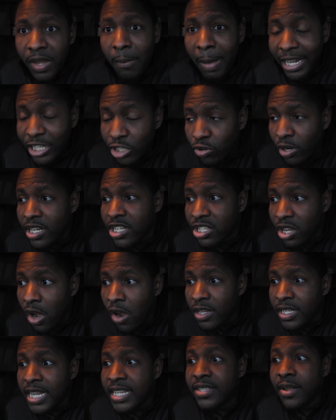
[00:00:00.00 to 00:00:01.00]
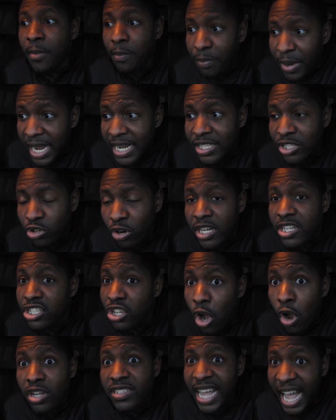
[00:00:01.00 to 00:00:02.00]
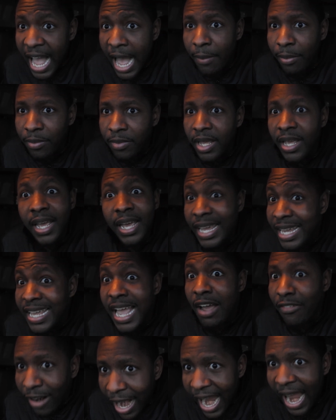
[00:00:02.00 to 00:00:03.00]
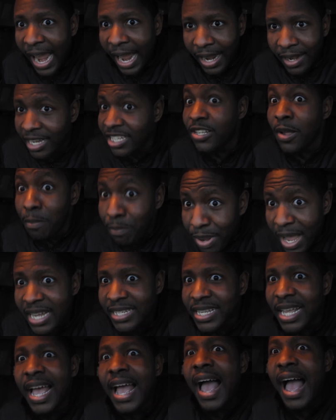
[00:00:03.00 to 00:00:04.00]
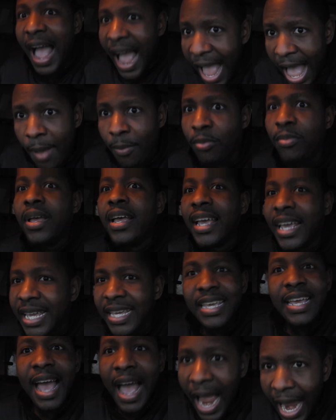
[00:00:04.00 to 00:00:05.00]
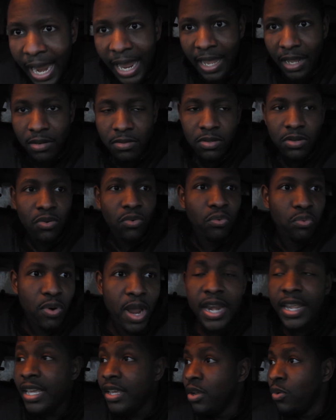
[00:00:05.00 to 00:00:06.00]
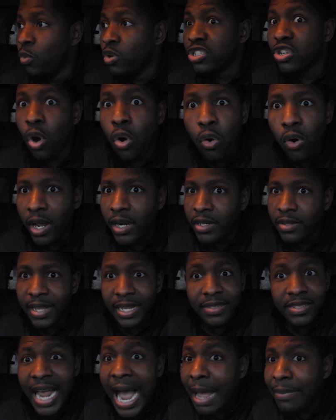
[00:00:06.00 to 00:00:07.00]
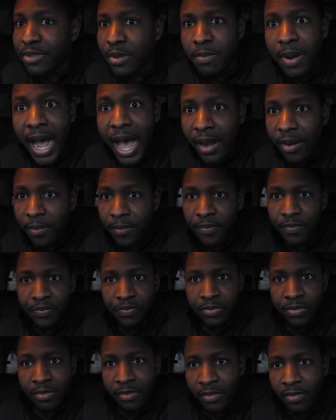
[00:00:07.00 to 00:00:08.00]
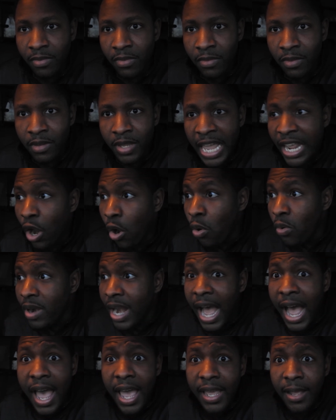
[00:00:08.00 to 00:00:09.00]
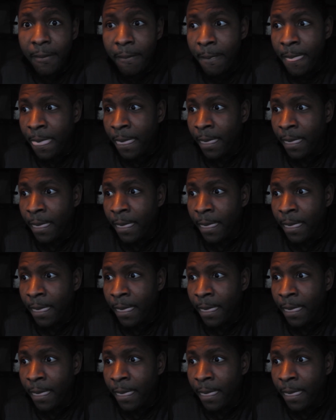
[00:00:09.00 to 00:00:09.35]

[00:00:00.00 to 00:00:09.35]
by Trey Songz is the best Trey Songz album he ever had. That's the best album he had. Ready was on, that top to bottom. In 09,